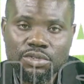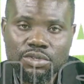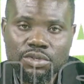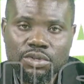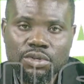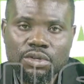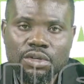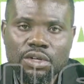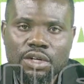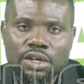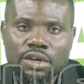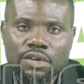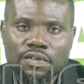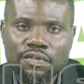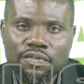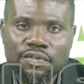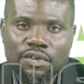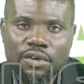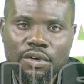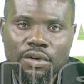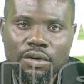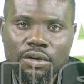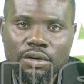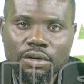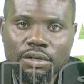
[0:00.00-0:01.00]
So
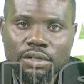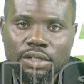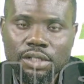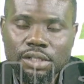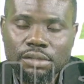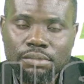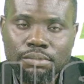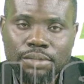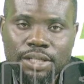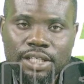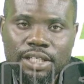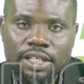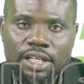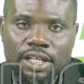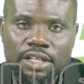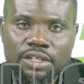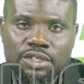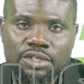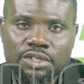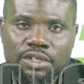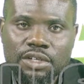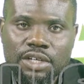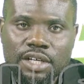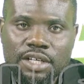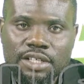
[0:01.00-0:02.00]
for Bendel
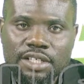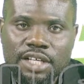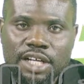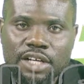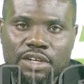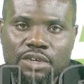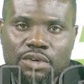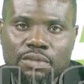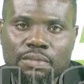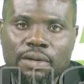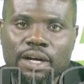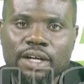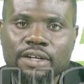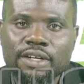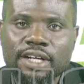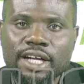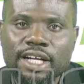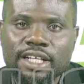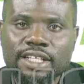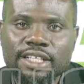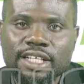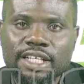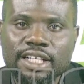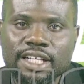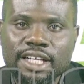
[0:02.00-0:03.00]
Insurance and Doma
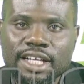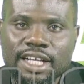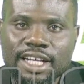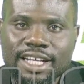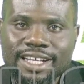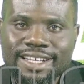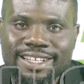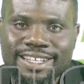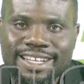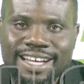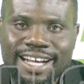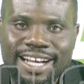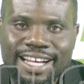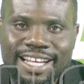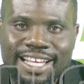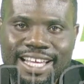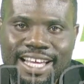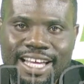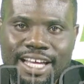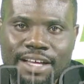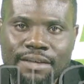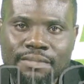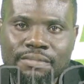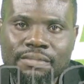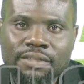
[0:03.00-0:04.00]
United, that
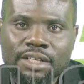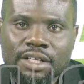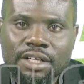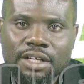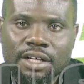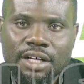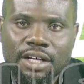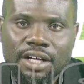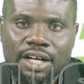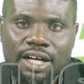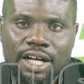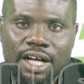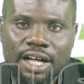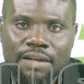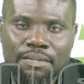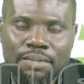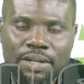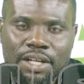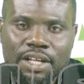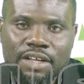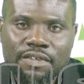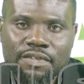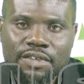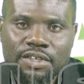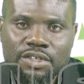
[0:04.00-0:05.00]
game uh, I
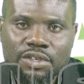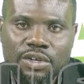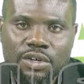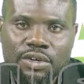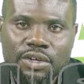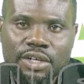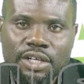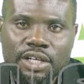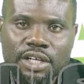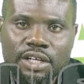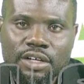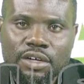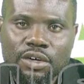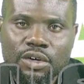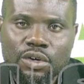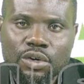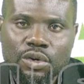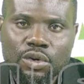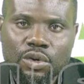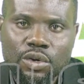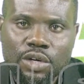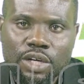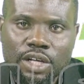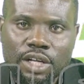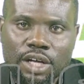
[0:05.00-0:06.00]
believe is currently
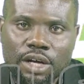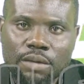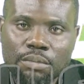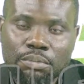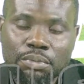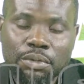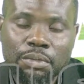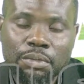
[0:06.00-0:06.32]
ongoing and